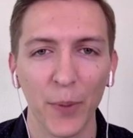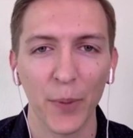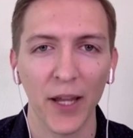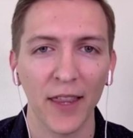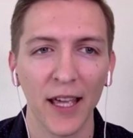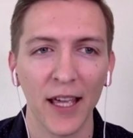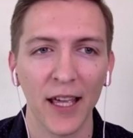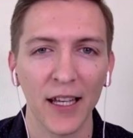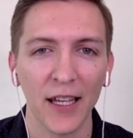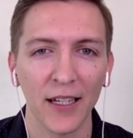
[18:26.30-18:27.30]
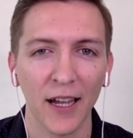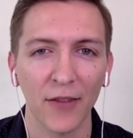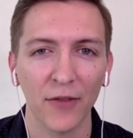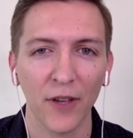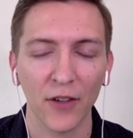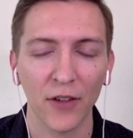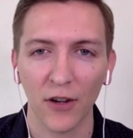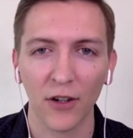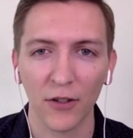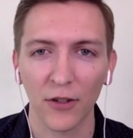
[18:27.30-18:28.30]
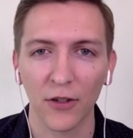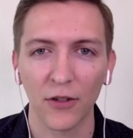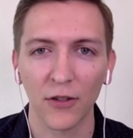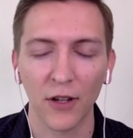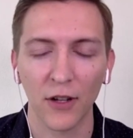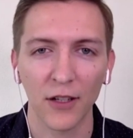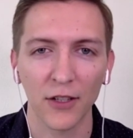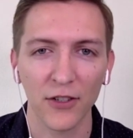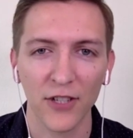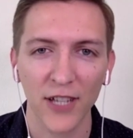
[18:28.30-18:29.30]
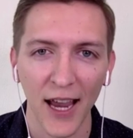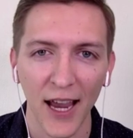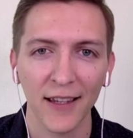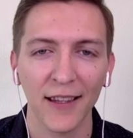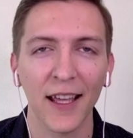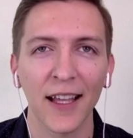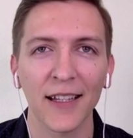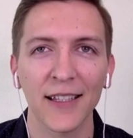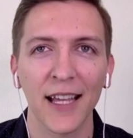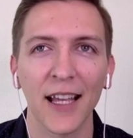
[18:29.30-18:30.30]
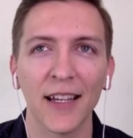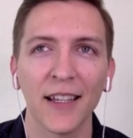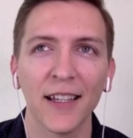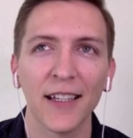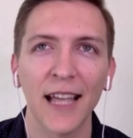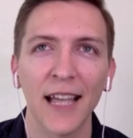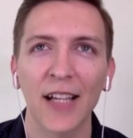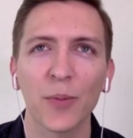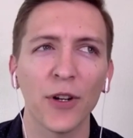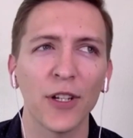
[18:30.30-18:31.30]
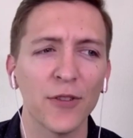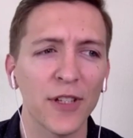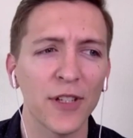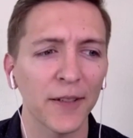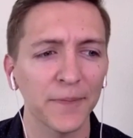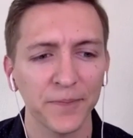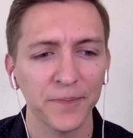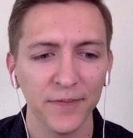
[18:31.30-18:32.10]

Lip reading: But then I found an article on your site that said to export using